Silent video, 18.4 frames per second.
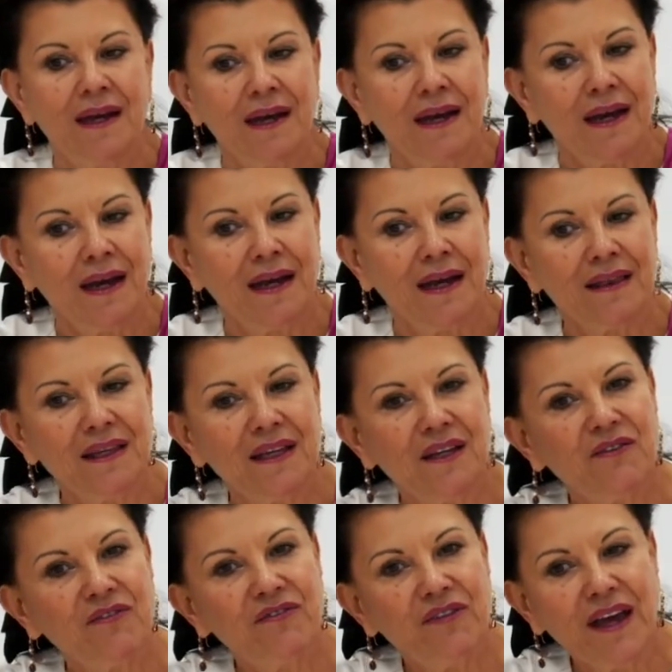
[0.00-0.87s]
And the
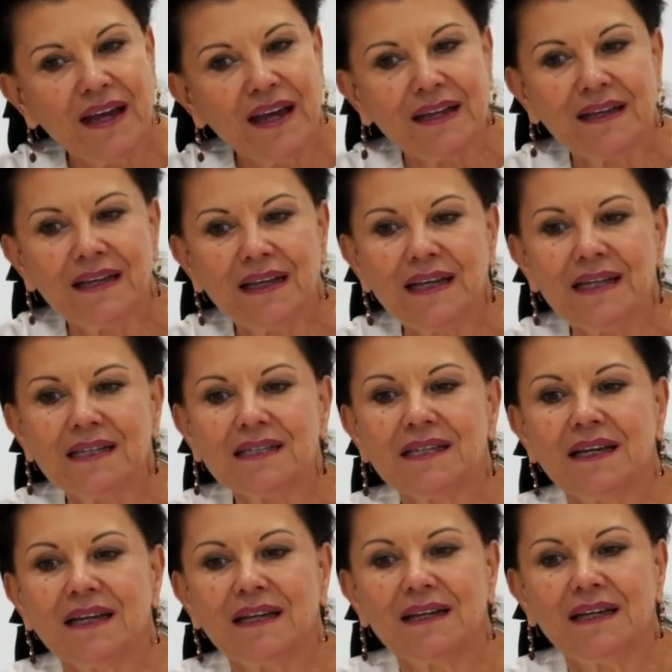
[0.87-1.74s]
effect is
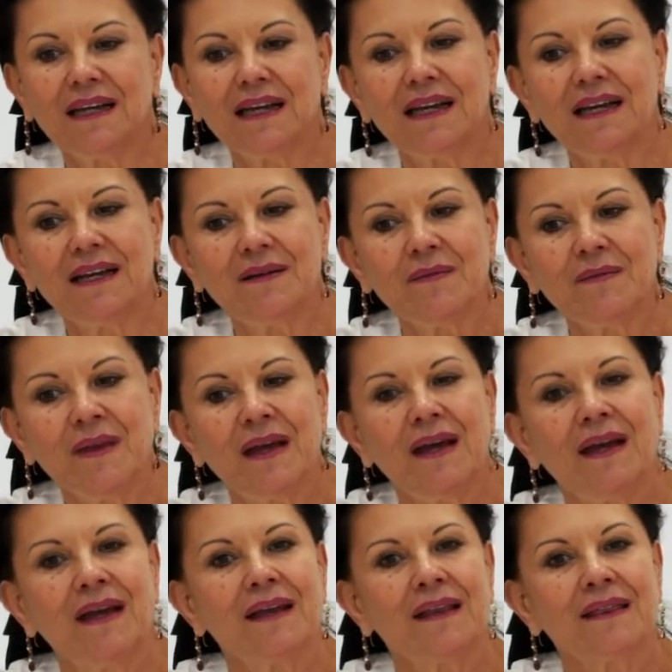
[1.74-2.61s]
indeed
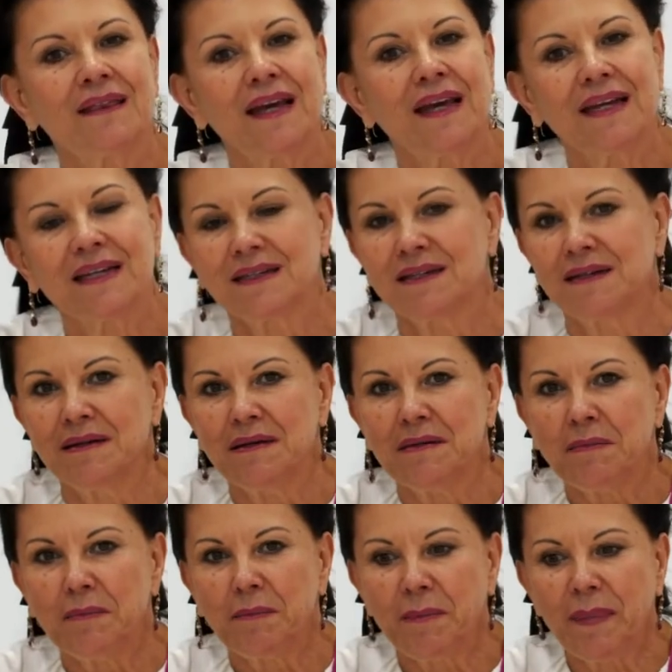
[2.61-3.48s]
that
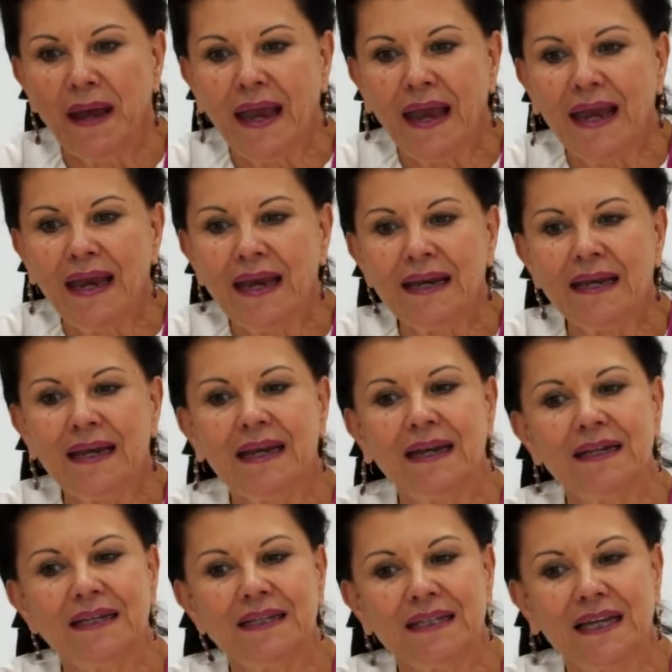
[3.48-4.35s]
pain
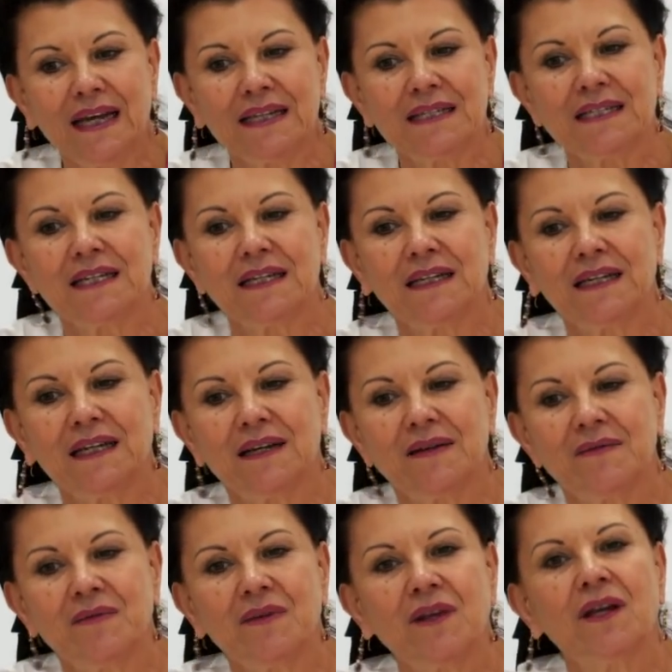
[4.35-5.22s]
intensity
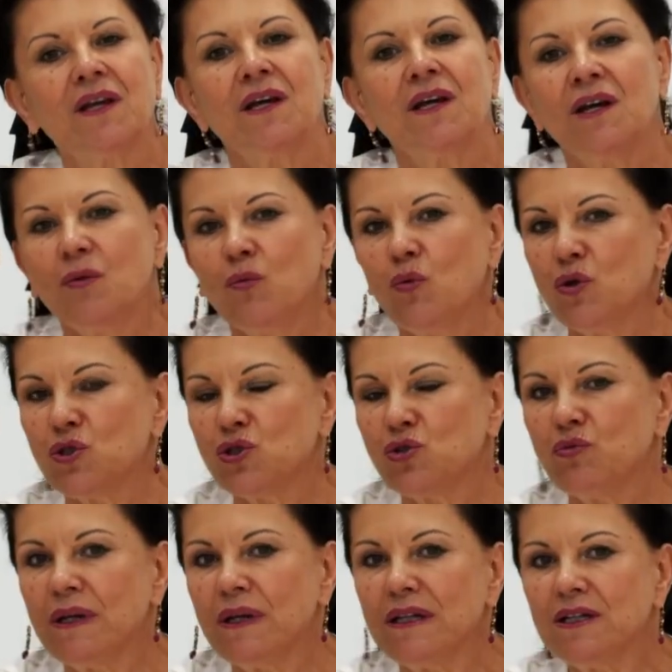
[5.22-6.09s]
was
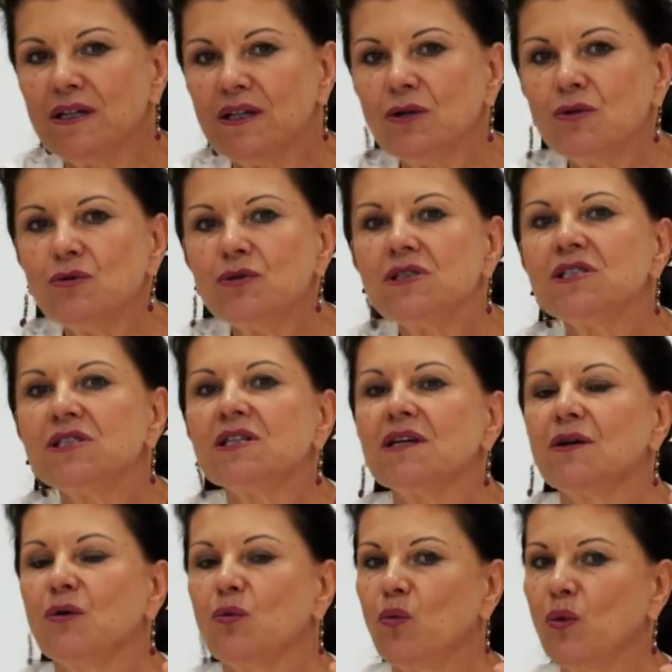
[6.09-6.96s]
reduced
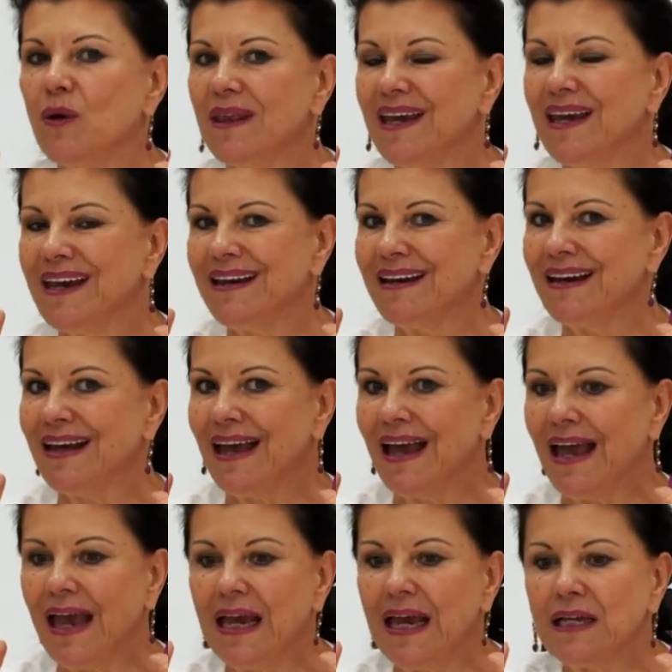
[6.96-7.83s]
within
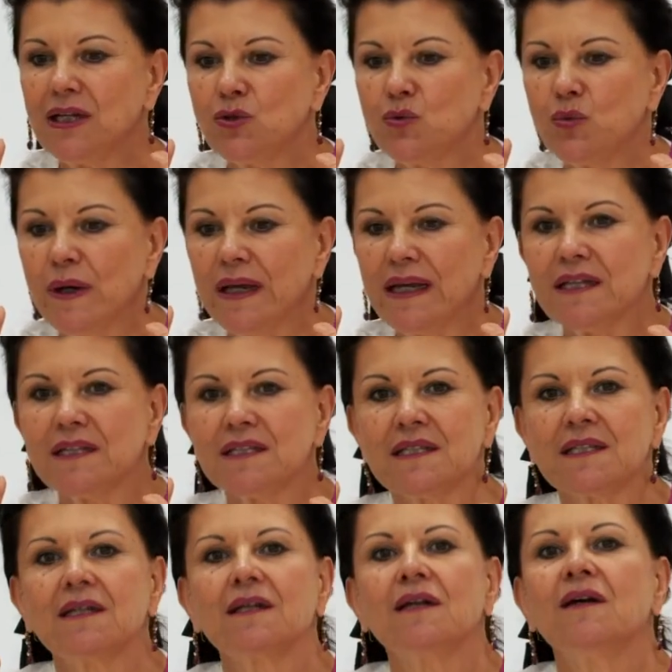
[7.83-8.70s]
8 weeks
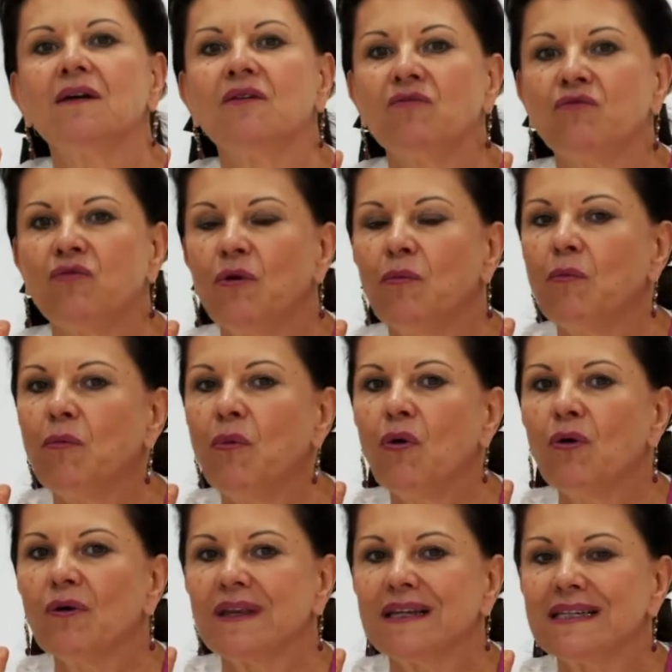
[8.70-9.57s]
for
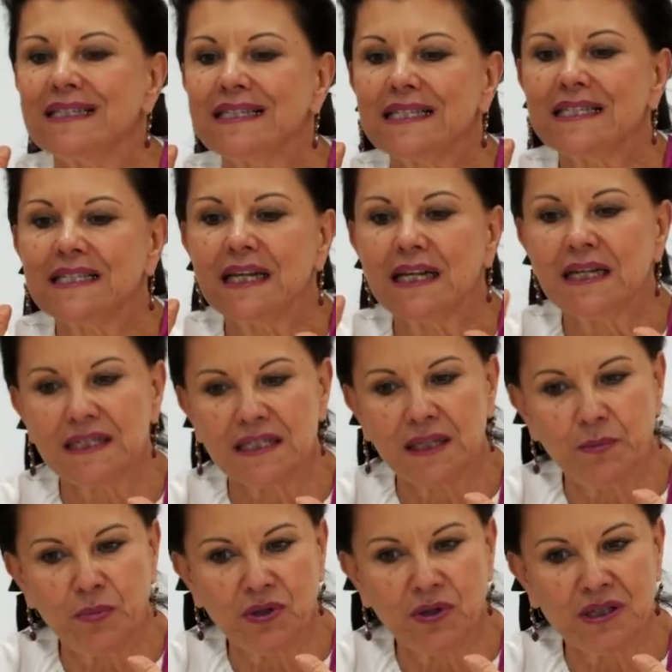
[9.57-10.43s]
more than
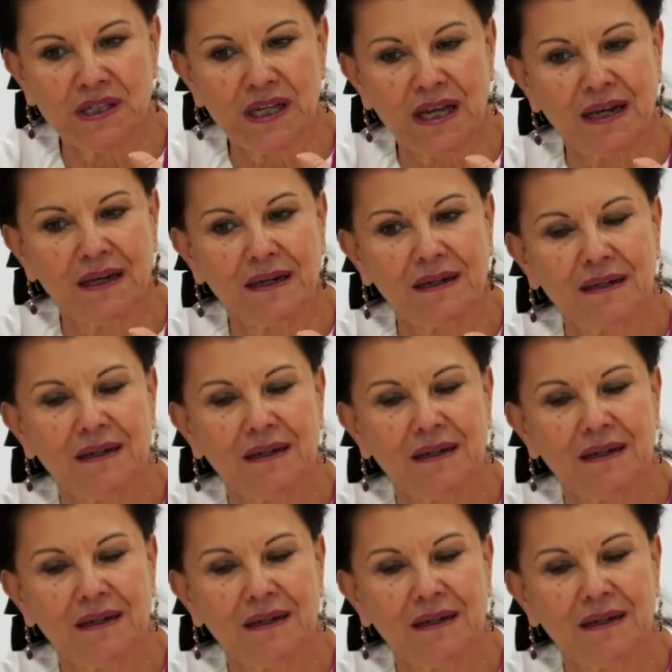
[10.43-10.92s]
60%